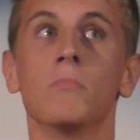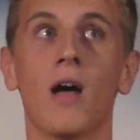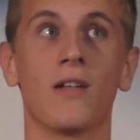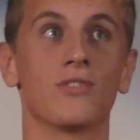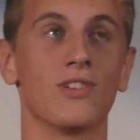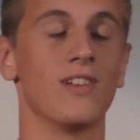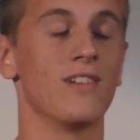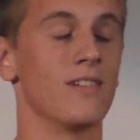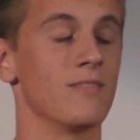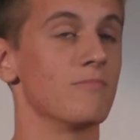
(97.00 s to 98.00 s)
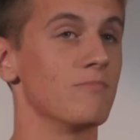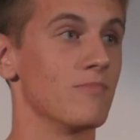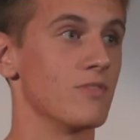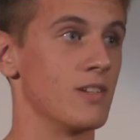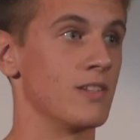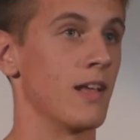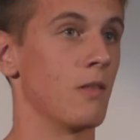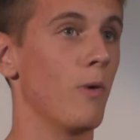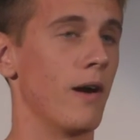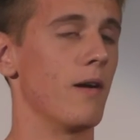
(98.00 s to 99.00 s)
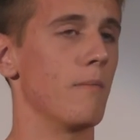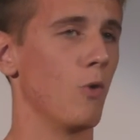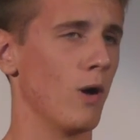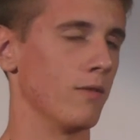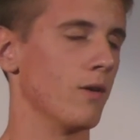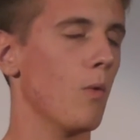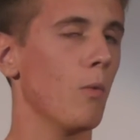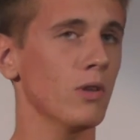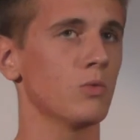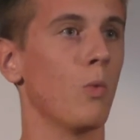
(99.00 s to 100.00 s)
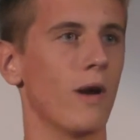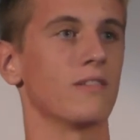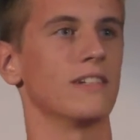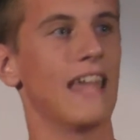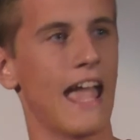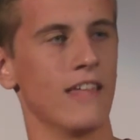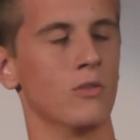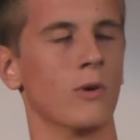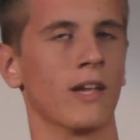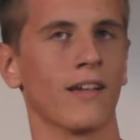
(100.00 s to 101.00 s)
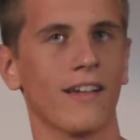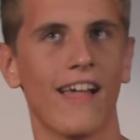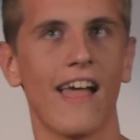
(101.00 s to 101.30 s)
And she said, well, what were they doing?